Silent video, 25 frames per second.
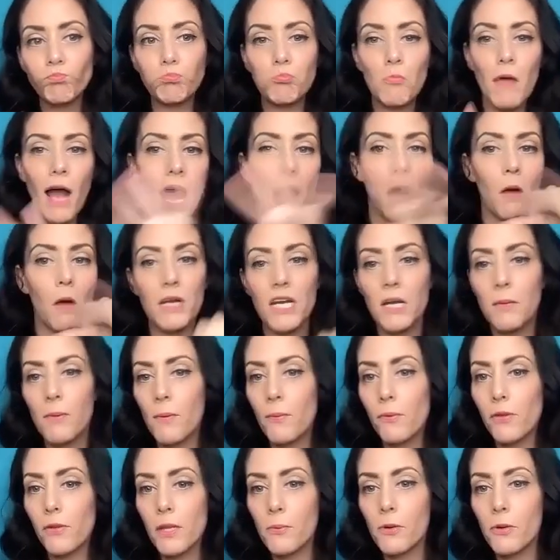how many
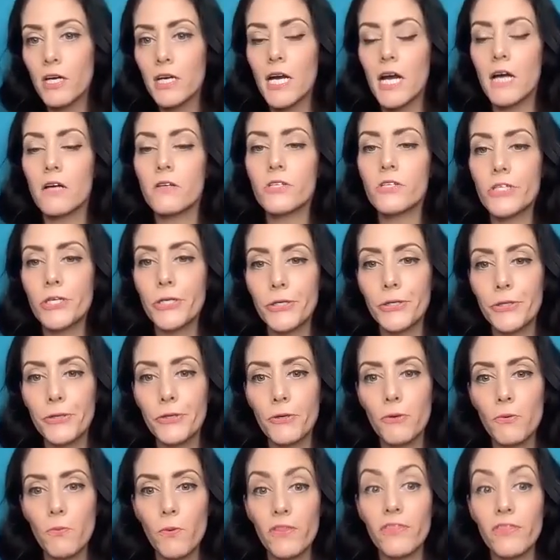people they put it out
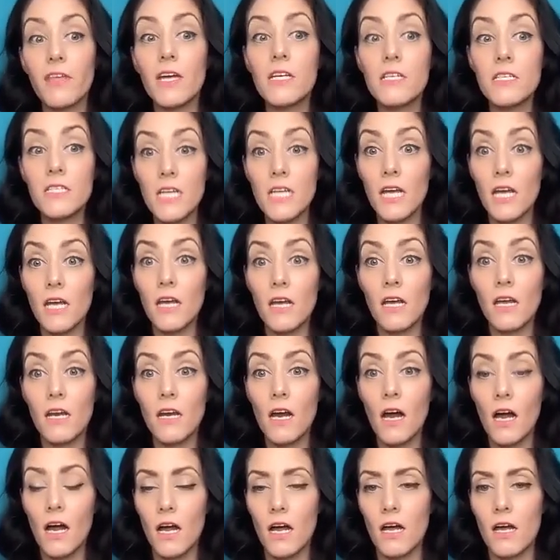to, but they did
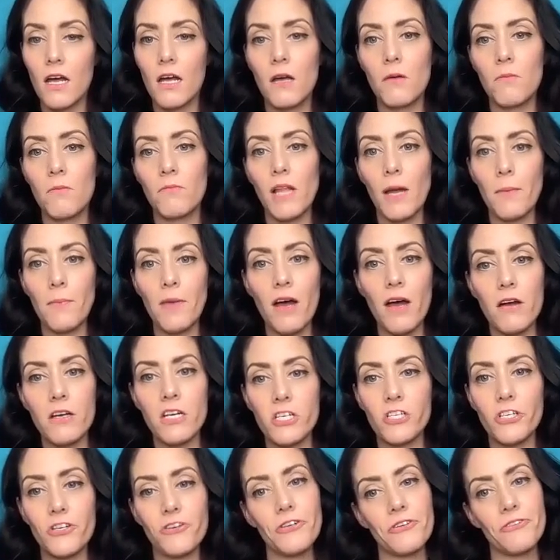um, let me
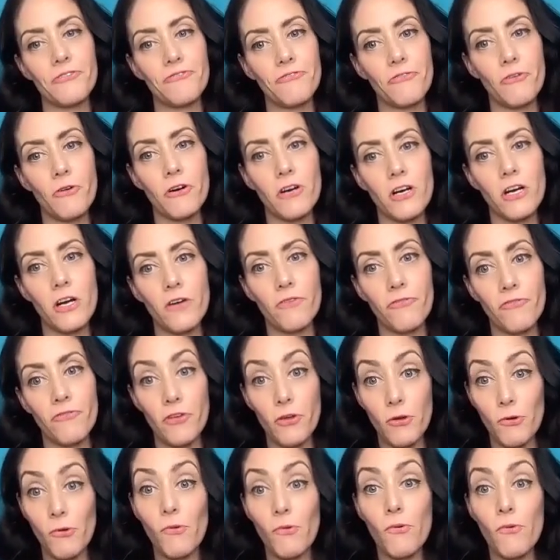audition for a
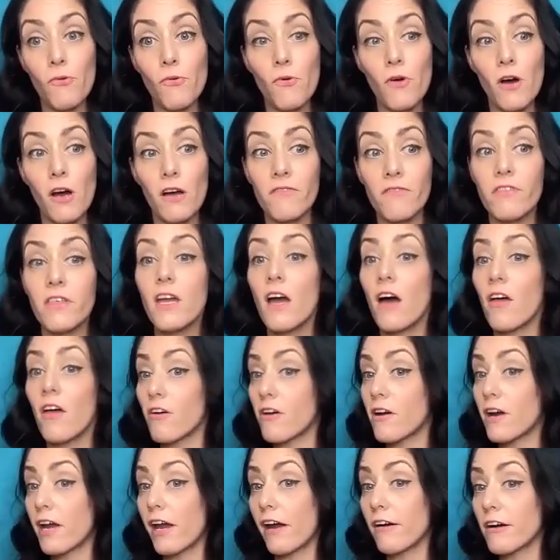few of the
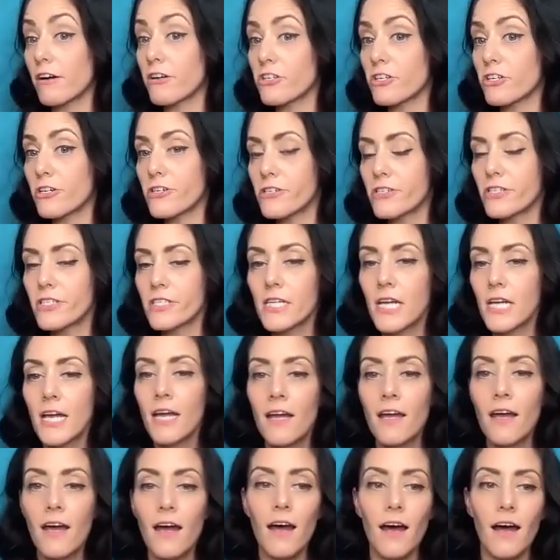other characters.
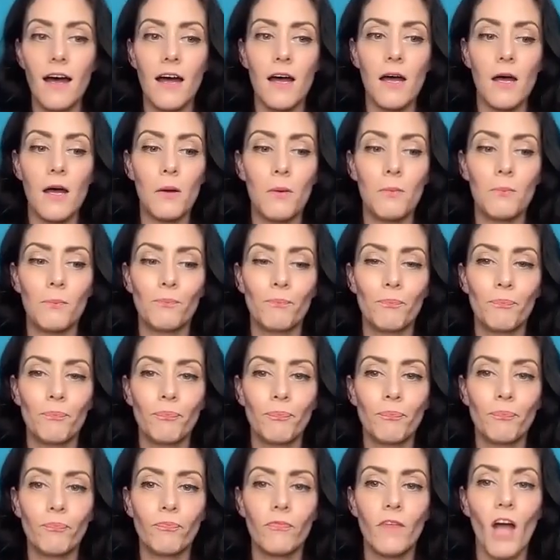Um,
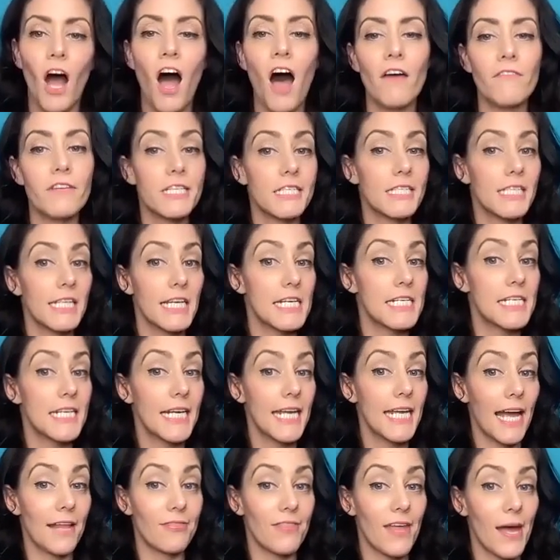obviously I didn't
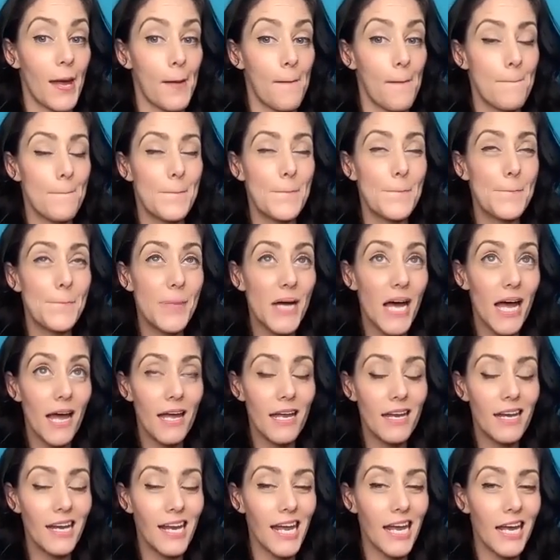get them,
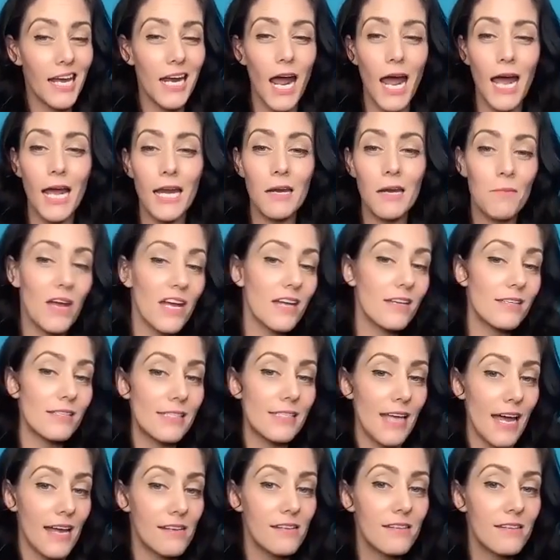but it kind of makes
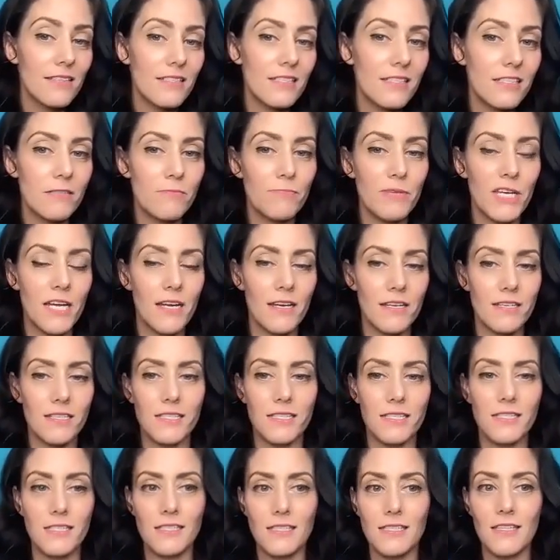sense because
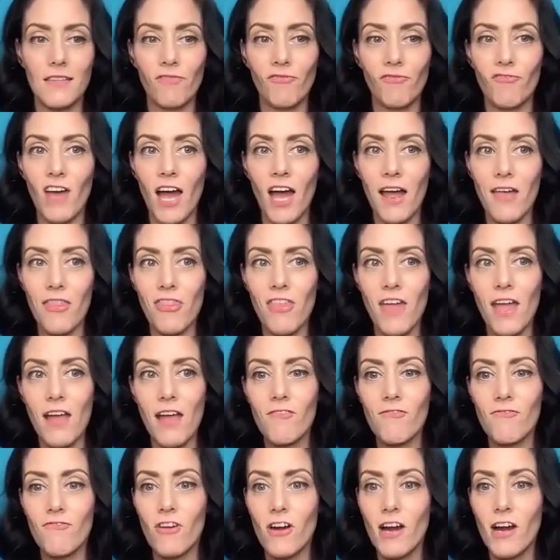I
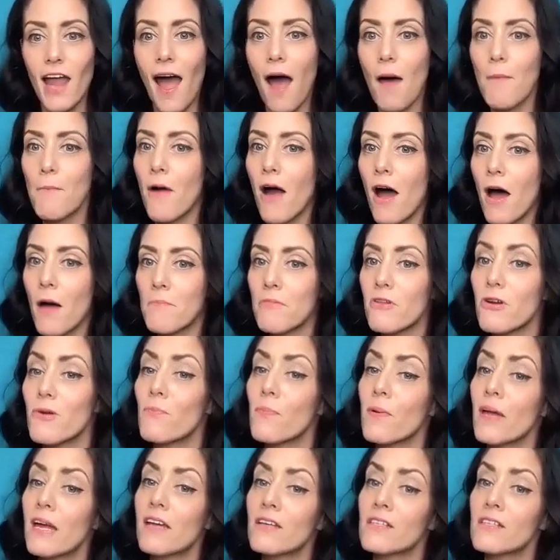think for Capcom, their
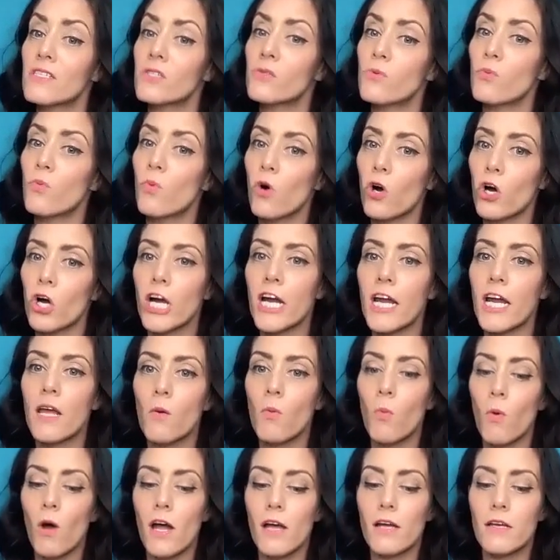biggest worry
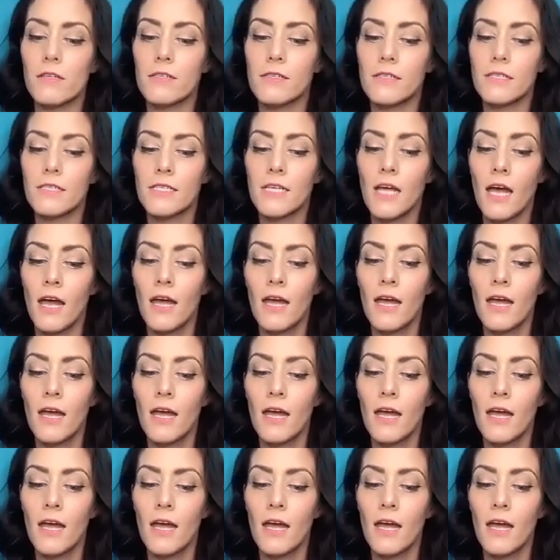was